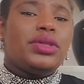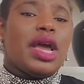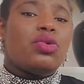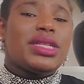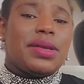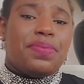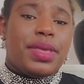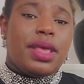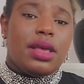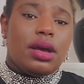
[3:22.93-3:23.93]
a
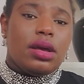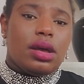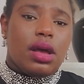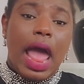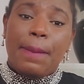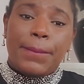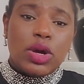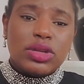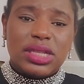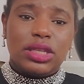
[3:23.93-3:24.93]
recipe and
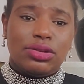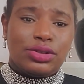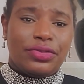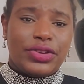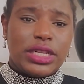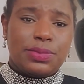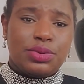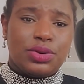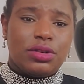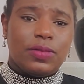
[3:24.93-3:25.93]
post it on your
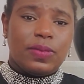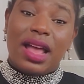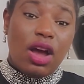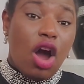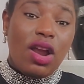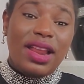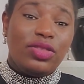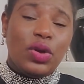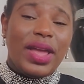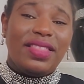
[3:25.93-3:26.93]
Facebook.
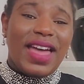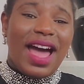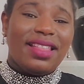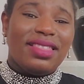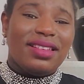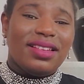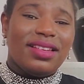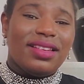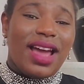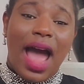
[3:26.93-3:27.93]
Only doing that,
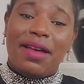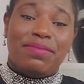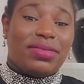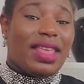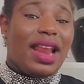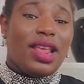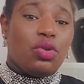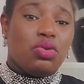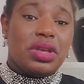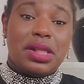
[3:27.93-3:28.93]
I'm telling
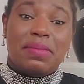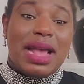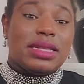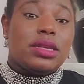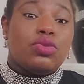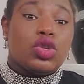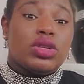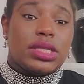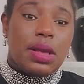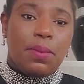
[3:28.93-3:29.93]
you, it might seem so
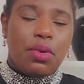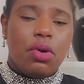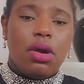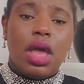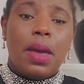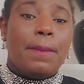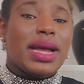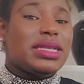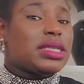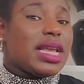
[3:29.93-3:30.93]
simple,
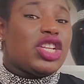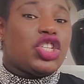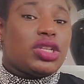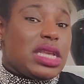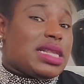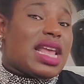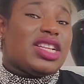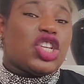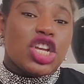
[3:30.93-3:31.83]
but it can change